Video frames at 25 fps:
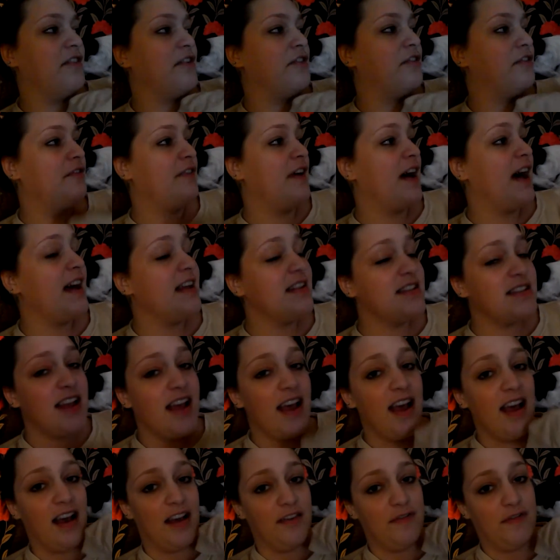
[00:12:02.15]
I feel fat,
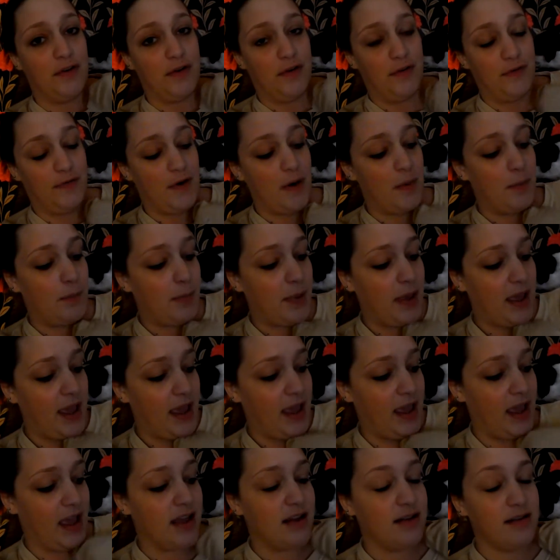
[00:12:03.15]
I feel
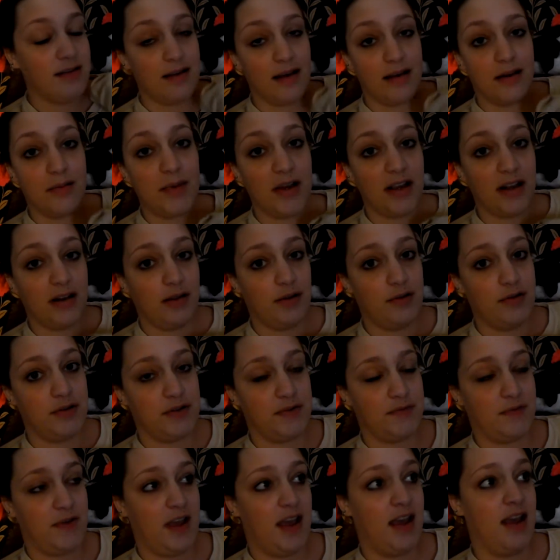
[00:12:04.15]
frumpy, none of my
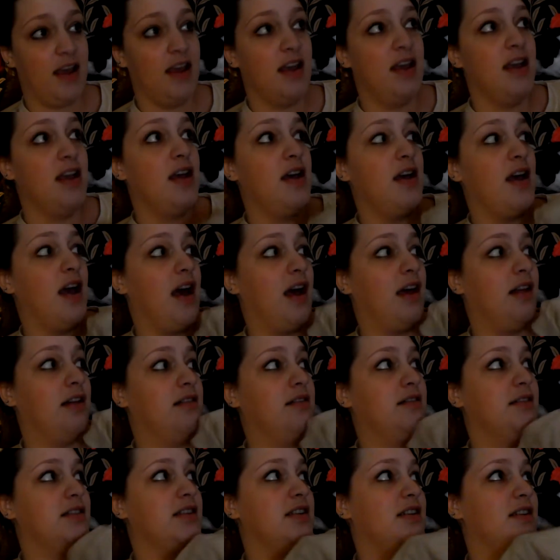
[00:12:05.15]
clothes fit,
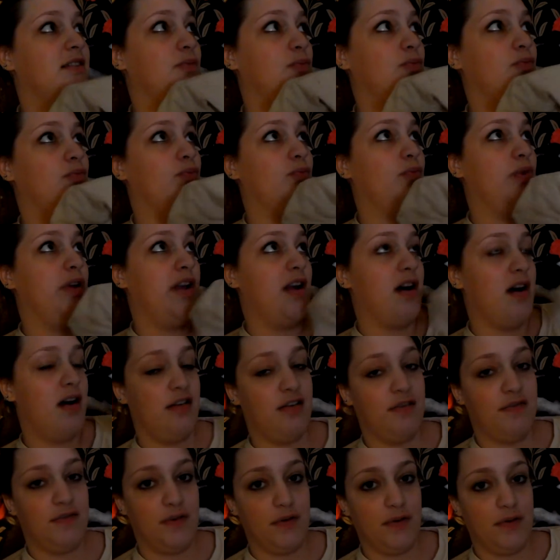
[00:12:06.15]
and we
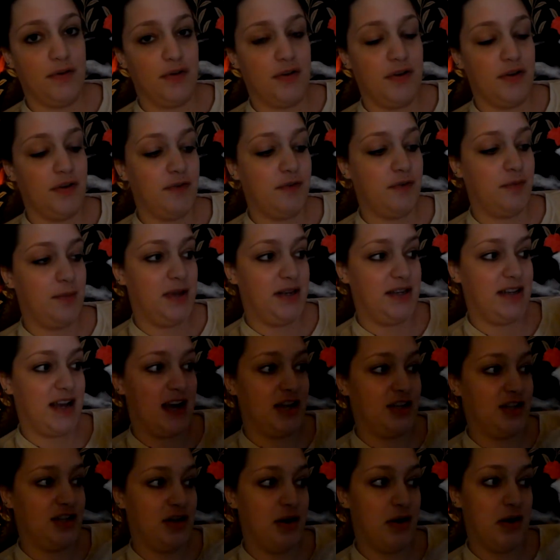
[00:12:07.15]
can't afford for me to
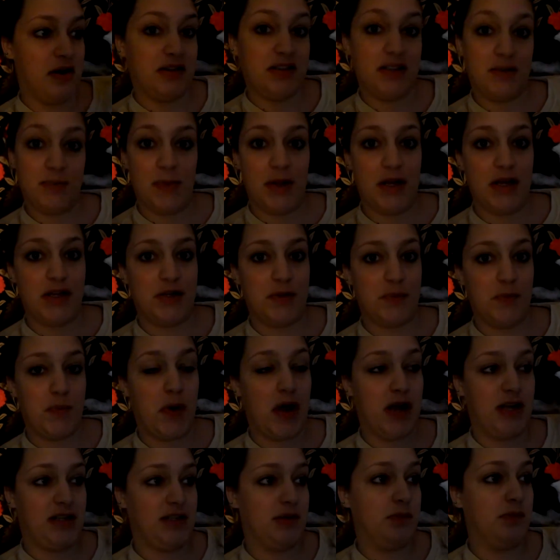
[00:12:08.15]
actually go out and splurge and
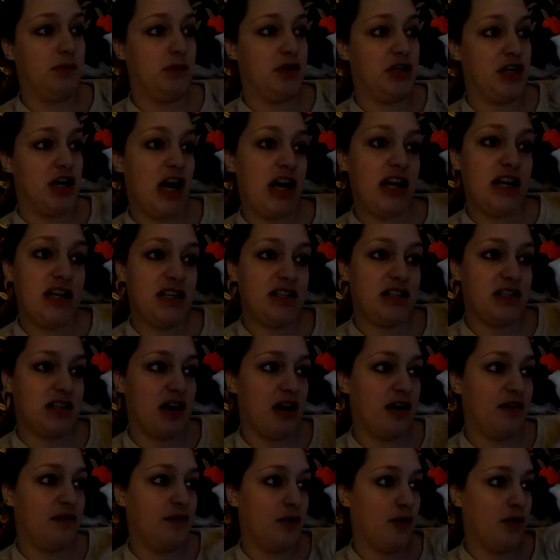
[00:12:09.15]
buy some maternity
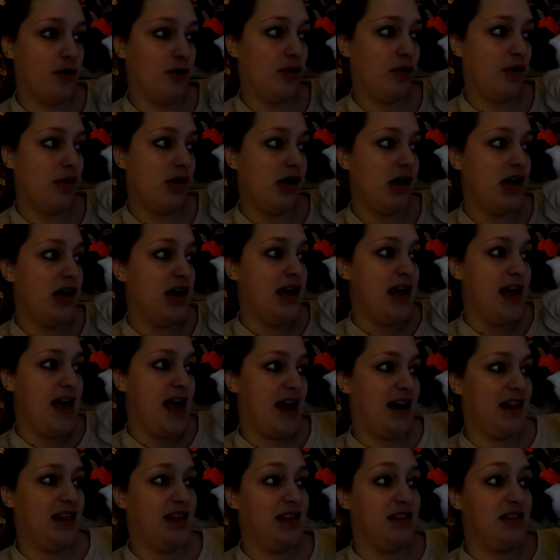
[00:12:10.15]
stuff or
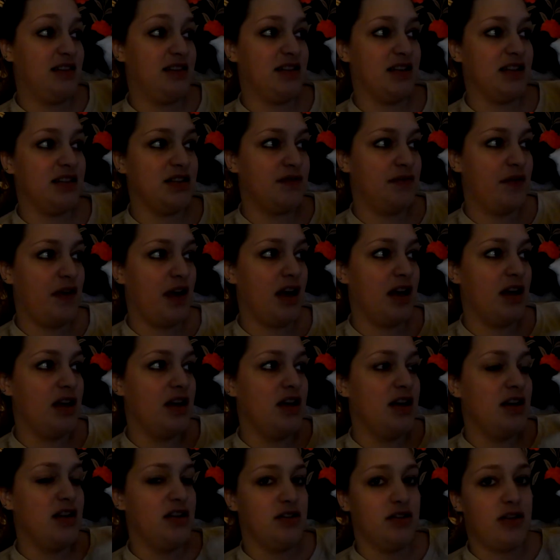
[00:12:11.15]
anything that does fit.
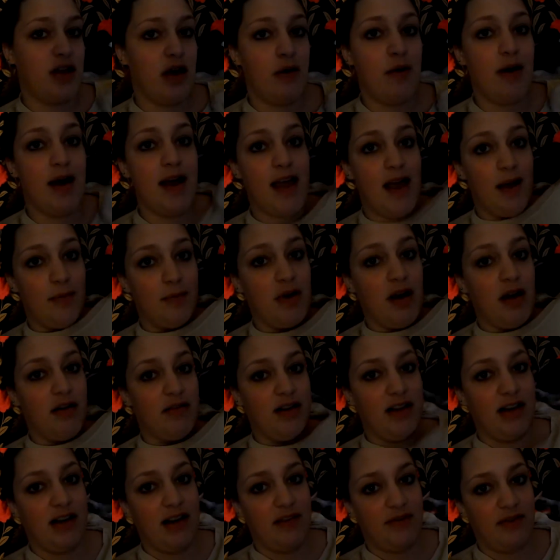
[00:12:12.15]
So I am
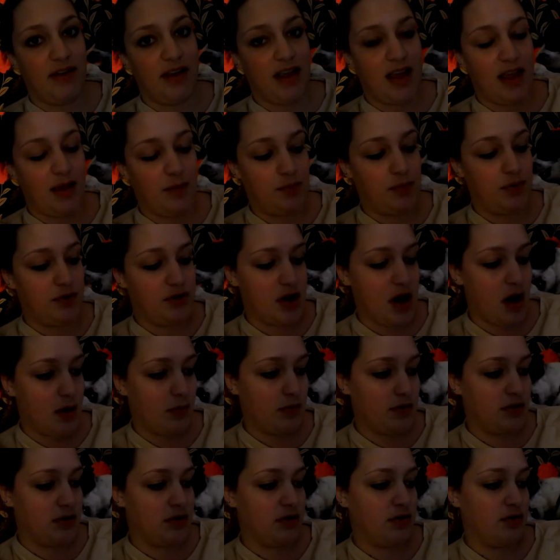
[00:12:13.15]
currently living in
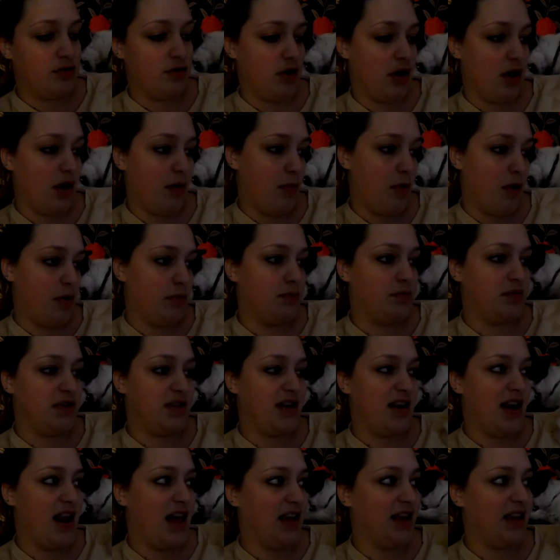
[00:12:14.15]
pyjamas, jogging bottoms
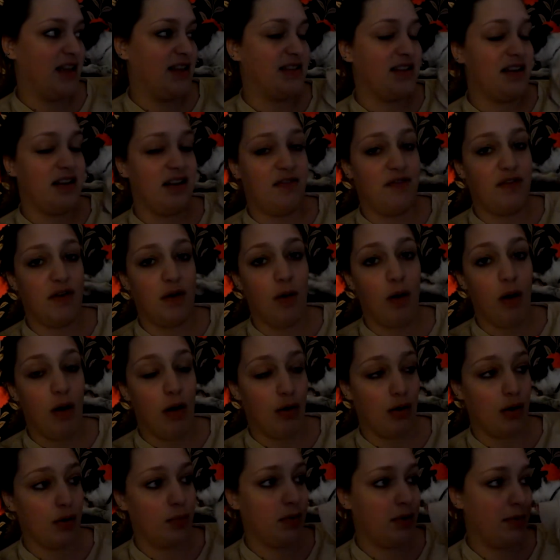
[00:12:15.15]
and leggings and I feel
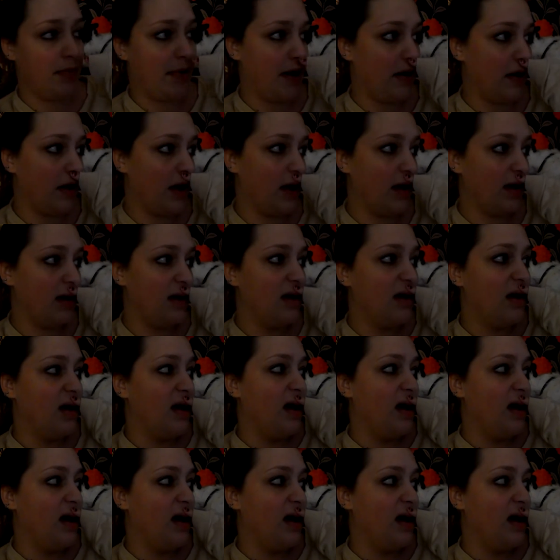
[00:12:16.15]
horrible about it.